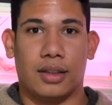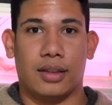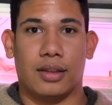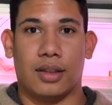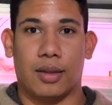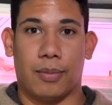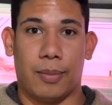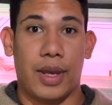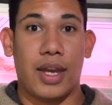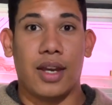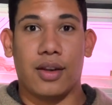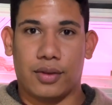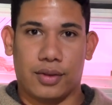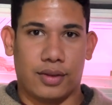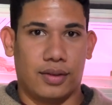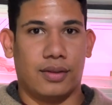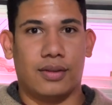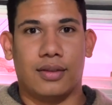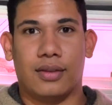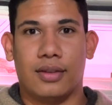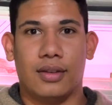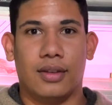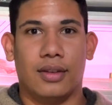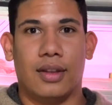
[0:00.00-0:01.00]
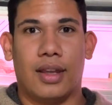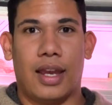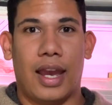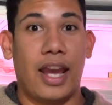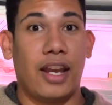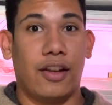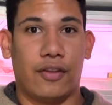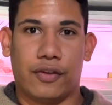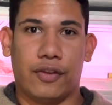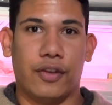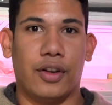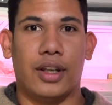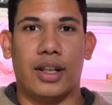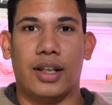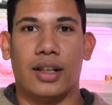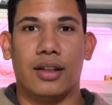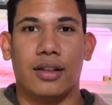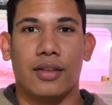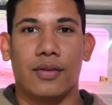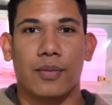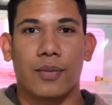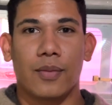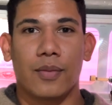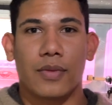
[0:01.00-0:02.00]
The males. Eight foot.
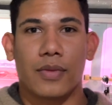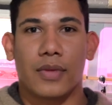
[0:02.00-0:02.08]
Right.